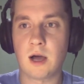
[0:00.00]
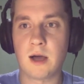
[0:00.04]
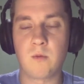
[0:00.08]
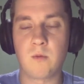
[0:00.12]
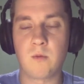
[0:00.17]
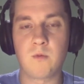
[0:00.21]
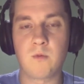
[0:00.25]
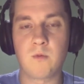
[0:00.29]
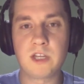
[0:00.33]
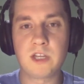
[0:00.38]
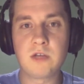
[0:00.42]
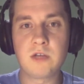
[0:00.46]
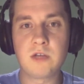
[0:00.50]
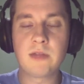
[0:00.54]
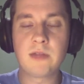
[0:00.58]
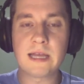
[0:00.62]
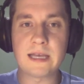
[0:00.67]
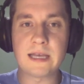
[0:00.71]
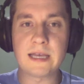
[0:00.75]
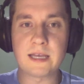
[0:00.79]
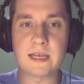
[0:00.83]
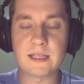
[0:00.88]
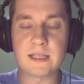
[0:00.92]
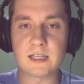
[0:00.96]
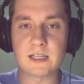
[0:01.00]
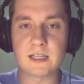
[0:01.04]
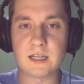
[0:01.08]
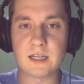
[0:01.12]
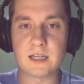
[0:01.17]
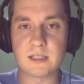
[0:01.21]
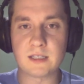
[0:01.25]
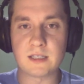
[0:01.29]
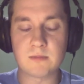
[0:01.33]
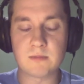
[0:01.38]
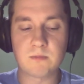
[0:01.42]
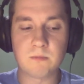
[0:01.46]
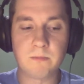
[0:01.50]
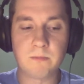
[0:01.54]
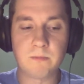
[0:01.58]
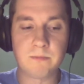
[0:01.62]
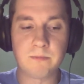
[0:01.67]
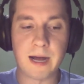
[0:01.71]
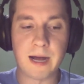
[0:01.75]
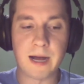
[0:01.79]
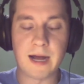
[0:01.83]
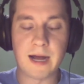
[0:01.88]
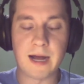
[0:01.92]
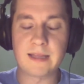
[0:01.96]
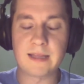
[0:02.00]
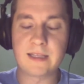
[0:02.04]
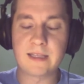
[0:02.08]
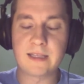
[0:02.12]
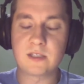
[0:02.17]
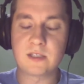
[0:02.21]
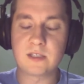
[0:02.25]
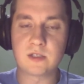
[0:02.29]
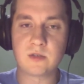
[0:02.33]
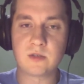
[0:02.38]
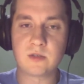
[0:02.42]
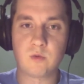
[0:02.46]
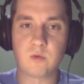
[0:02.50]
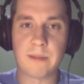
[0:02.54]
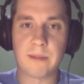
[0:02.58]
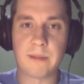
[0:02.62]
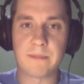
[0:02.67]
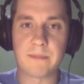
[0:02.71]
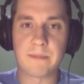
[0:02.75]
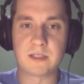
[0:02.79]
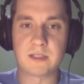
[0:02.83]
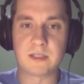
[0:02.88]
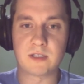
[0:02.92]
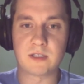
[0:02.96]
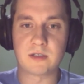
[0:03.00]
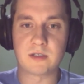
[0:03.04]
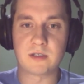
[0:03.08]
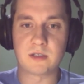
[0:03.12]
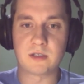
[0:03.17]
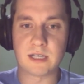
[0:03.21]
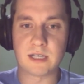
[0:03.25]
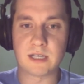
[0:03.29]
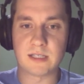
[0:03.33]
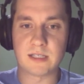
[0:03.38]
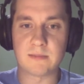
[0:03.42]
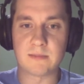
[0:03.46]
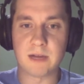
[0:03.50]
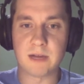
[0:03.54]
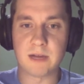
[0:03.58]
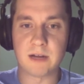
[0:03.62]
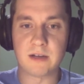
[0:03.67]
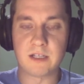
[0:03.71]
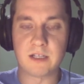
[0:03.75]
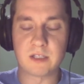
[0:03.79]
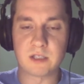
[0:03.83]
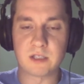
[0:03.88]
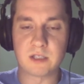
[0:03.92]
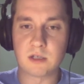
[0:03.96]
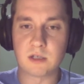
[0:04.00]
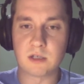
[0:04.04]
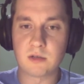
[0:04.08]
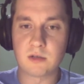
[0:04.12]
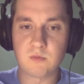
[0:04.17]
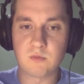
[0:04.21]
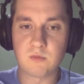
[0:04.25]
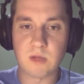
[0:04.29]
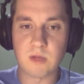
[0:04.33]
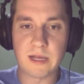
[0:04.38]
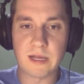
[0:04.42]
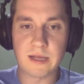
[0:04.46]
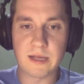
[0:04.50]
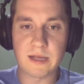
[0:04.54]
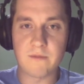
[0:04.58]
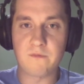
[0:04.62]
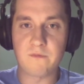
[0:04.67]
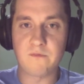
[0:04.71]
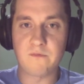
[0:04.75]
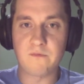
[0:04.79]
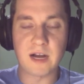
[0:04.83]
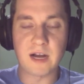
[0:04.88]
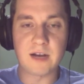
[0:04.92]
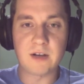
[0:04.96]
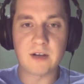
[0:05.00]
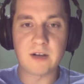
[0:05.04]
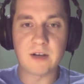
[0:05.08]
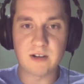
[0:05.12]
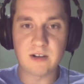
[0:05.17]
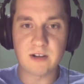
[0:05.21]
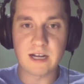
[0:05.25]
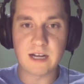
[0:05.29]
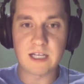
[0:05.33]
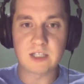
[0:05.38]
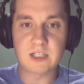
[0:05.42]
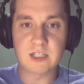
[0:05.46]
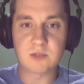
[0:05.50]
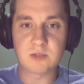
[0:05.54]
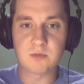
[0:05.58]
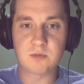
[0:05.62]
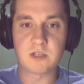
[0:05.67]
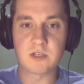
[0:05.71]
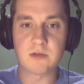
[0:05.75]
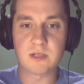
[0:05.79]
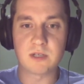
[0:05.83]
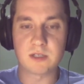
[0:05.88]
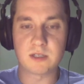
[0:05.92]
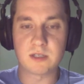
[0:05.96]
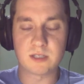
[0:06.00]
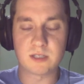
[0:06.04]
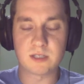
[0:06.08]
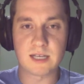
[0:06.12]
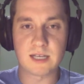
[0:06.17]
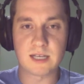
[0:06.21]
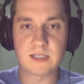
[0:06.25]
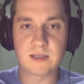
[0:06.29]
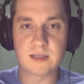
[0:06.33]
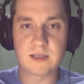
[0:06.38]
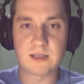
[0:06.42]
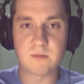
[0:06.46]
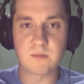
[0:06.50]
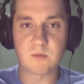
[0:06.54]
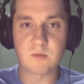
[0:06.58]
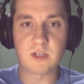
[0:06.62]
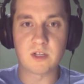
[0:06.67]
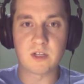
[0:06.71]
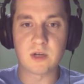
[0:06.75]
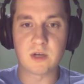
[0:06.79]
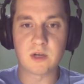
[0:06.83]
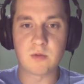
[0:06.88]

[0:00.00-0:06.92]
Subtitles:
When you get to buy these new weapons or test them out, is there like a firing range where you can test them? Really